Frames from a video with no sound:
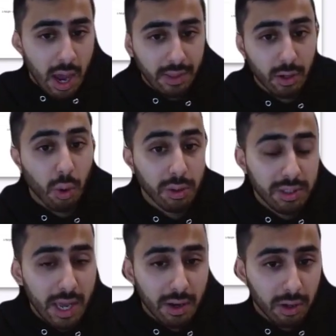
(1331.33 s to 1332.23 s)
And the gold
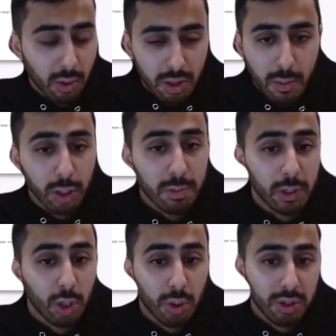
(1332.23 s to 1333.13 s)
standard, or the most
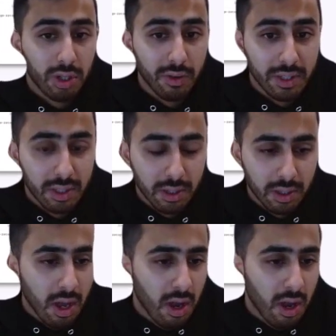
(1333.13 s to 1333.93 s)
mature services,